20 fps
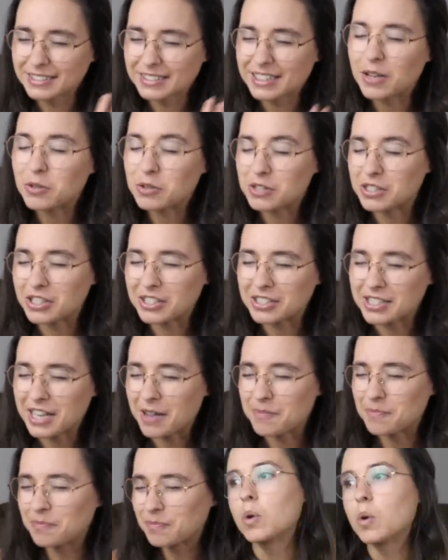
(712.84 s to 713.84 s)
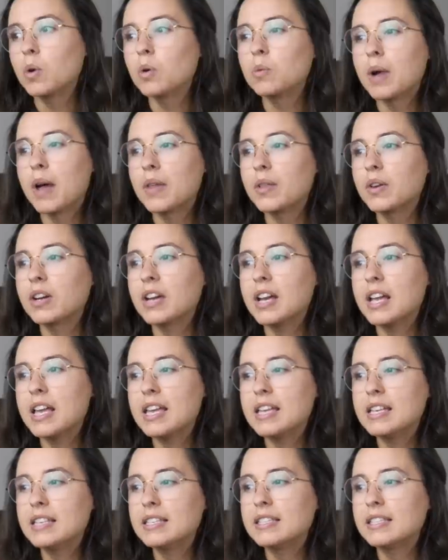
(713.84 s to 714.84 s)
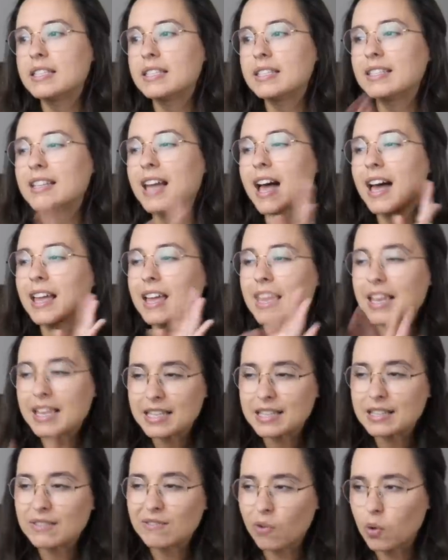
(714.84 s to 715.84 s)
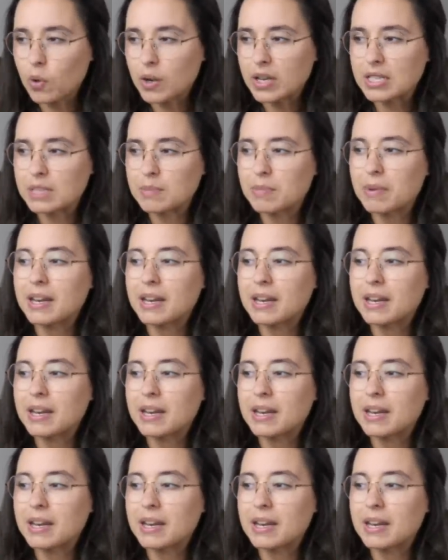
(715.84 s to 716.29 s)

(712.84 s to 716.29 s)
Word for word: It was a good time. Or rather, his not his voice,